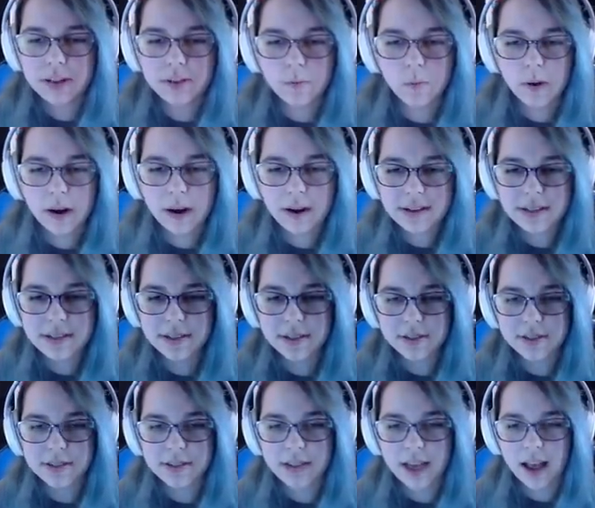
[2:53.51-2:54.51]
Where is
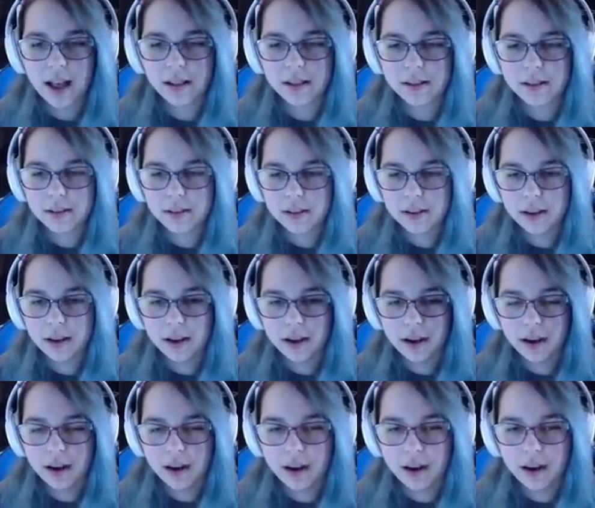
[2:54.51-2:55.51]
your cell?
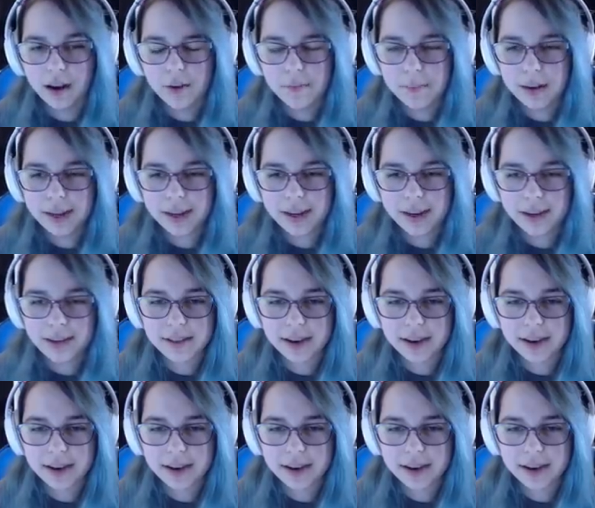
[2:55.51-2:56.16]
Oh, my gosh.